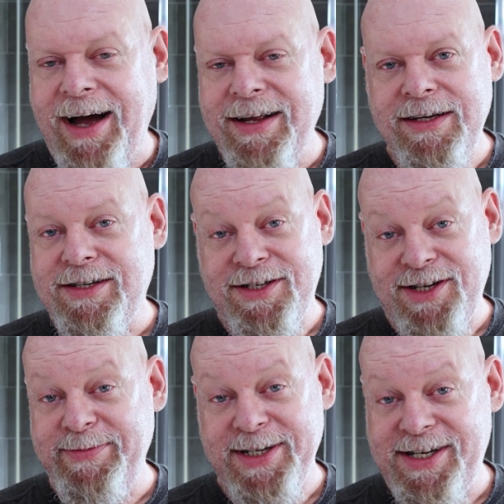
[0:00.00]
it's a
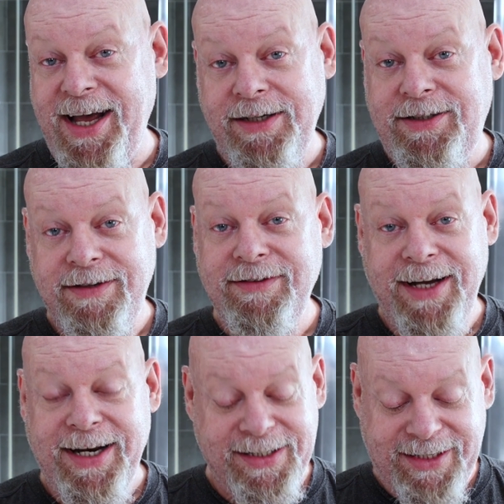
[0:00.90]
summer scent.
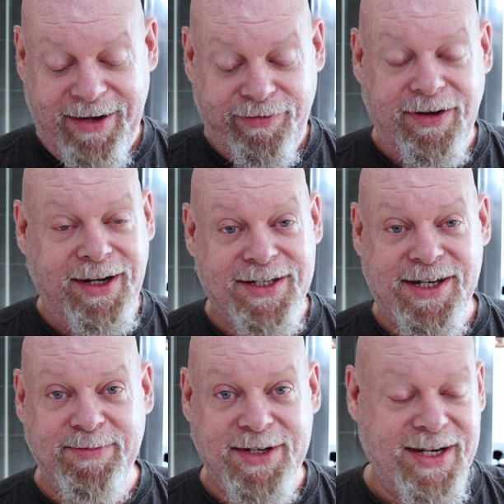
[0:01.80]
It is definitely a
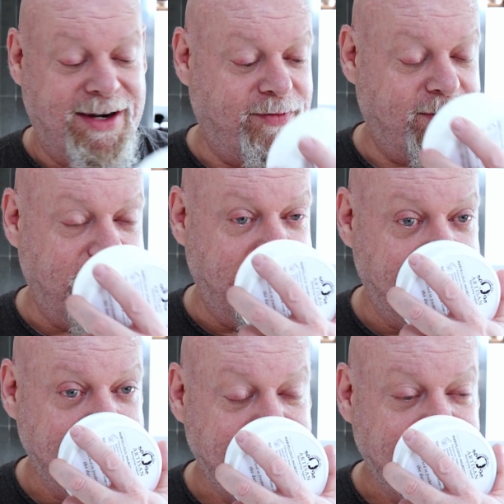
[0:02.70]
summer scent for me,
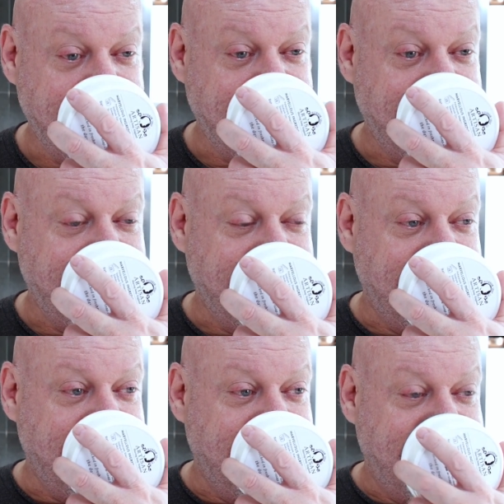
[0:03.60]

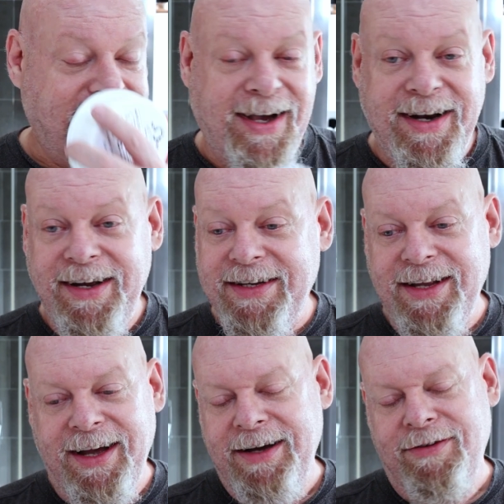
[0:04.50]
and
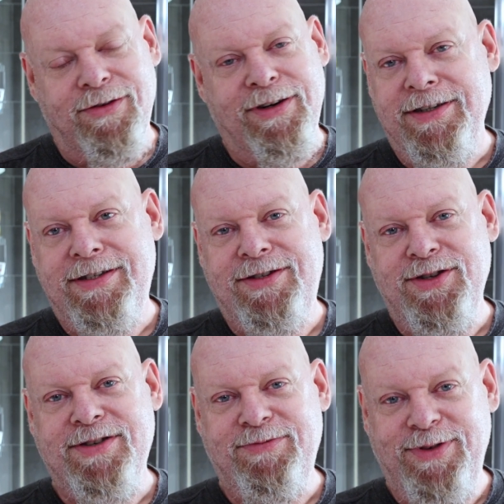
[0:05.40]
it's
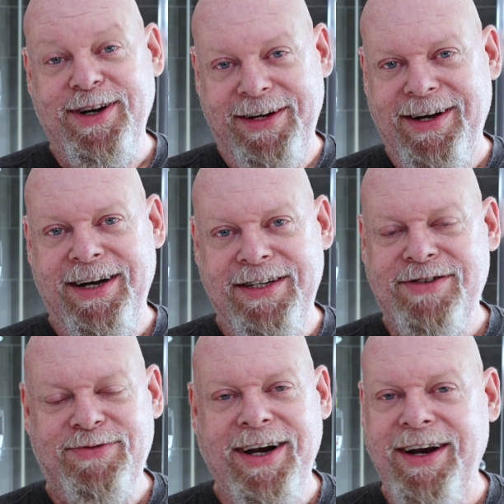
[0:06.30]
just really
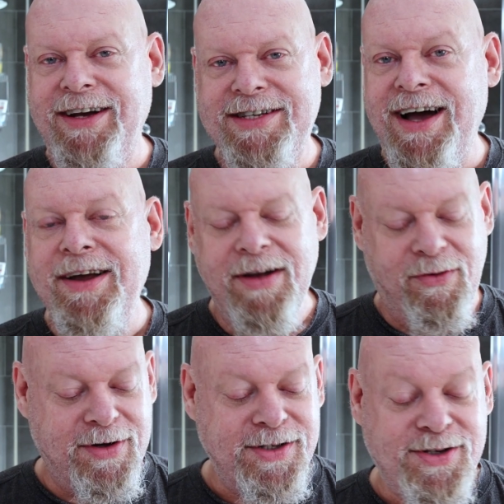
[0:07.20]
nice, really nice. I
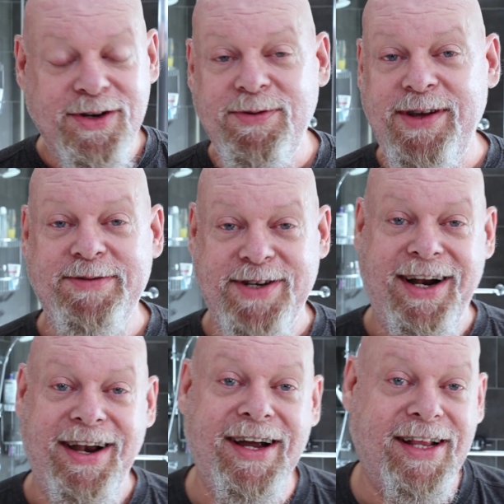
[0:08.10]
wasn't sure whether I was going
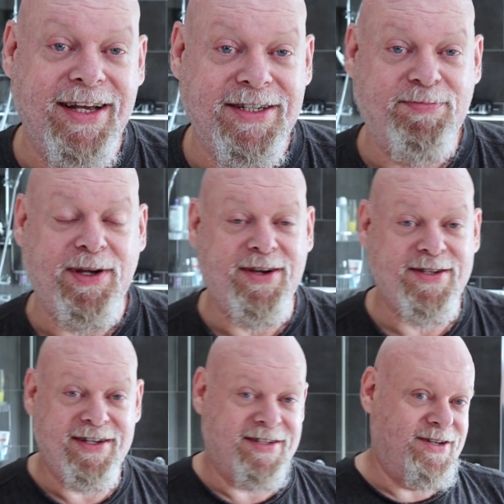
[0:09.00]
to like this,
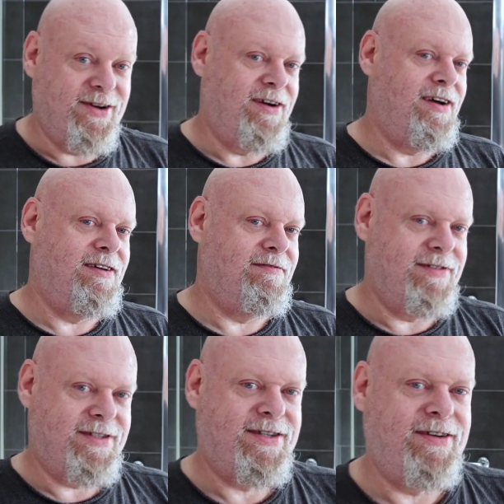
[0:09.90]
because it's not.
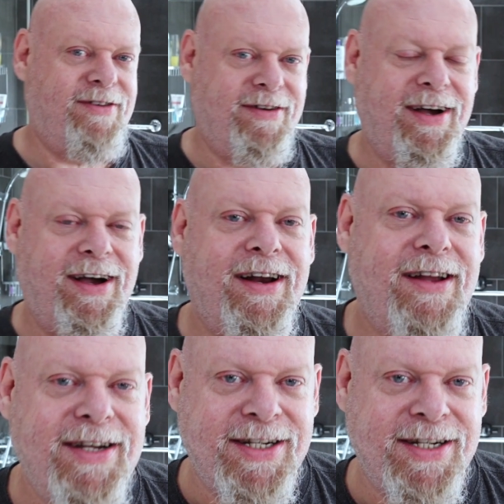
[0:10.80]
I like